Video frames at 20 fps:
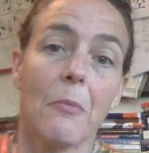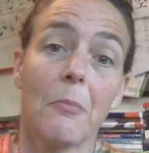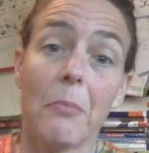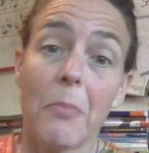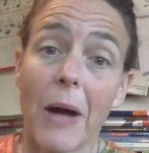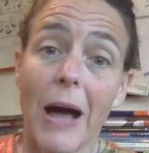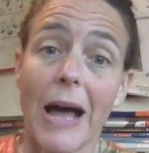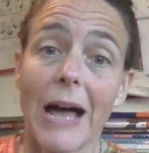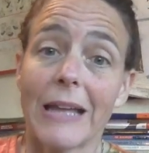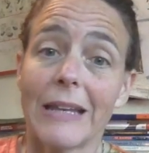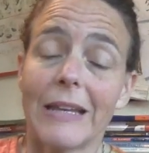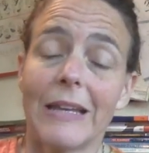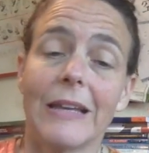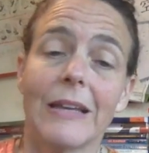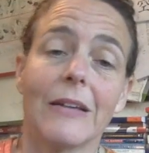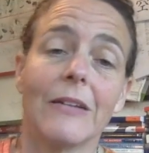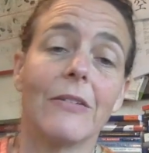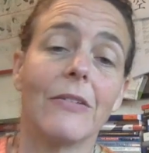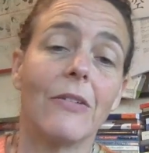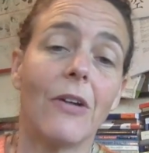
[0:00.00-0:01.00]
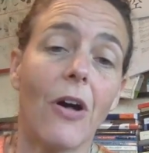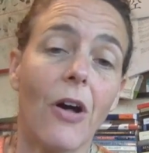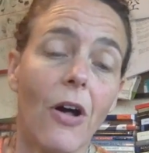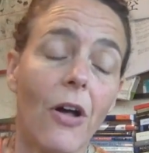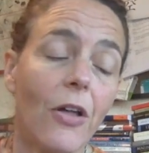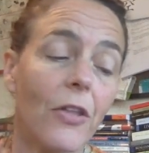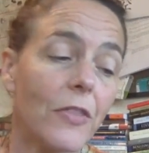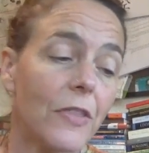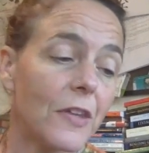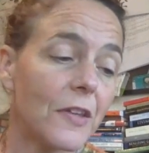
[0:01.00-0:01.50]
But
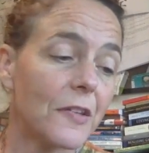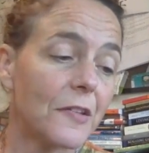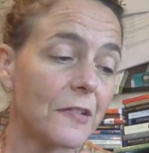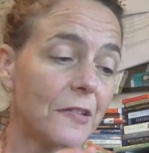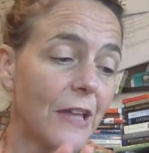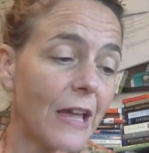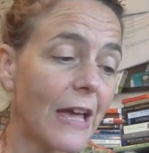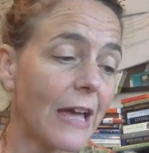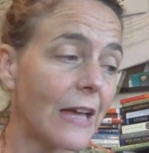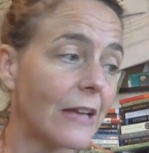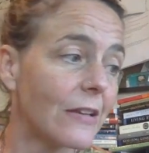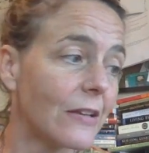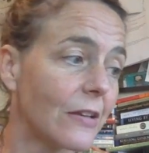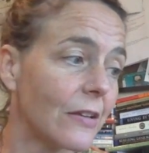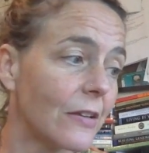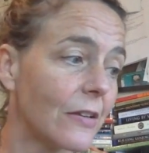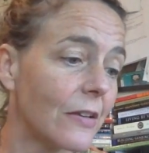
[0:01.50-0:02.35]
all this said,